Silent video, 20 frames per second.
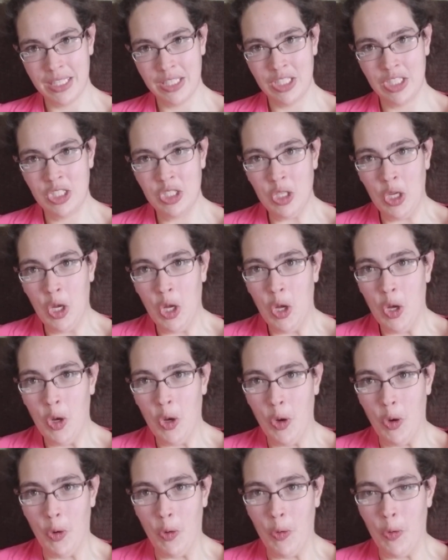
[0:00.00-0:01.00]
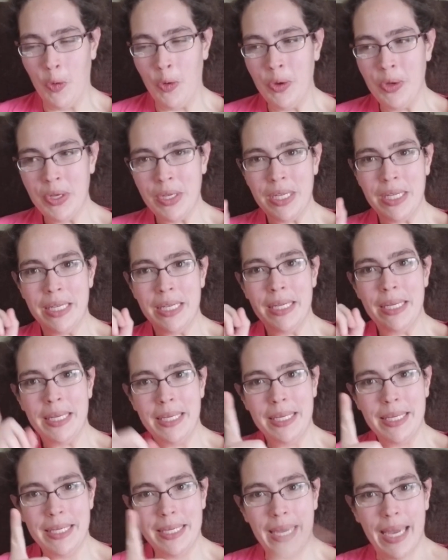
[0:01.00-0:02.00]
So
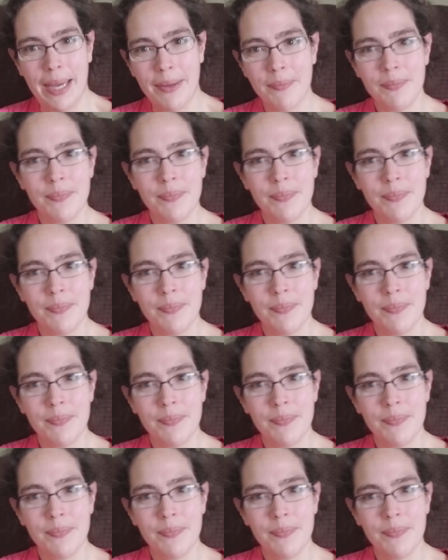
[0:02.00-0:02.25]
yeah,